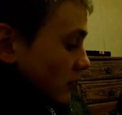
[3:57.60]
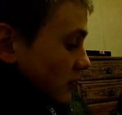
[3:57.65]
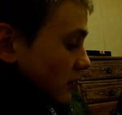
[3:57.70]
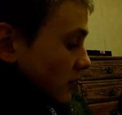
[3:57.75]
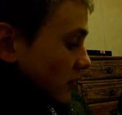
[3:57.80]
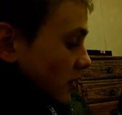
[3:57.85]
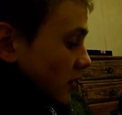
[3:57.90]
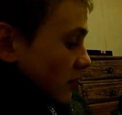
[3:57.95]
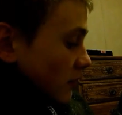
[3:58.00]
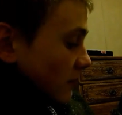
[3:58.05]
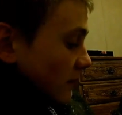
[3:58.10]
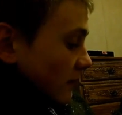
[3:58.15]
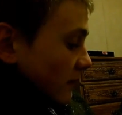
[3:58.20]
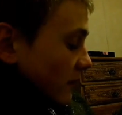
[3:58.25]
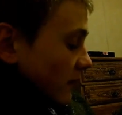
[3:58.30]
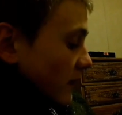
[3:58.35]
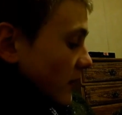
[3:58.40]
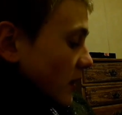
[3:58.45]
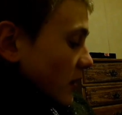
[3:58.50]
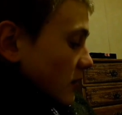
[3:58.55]
So now,
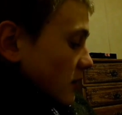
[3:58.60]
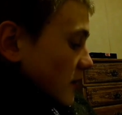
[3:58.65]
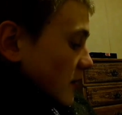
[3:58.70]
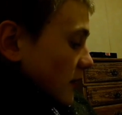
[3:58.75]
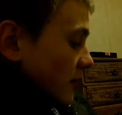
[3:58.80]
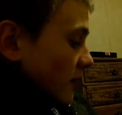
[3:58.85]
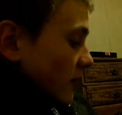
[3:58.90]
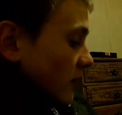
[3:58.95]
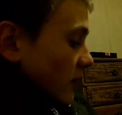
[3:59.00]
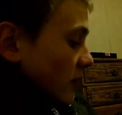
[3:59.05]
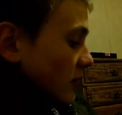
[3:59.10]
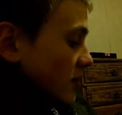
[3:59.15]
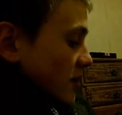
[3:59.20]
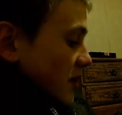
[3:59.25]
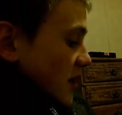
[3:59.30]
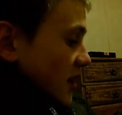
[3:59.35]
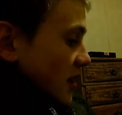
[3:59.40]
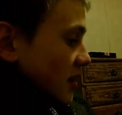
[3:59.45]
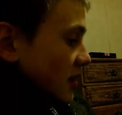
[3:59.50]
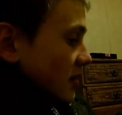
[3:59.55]
actually, for a
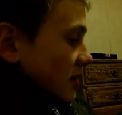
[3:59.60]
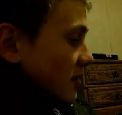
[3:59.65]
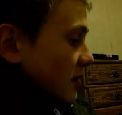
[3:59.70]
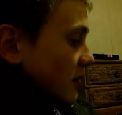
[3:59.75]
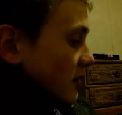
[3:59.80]
change,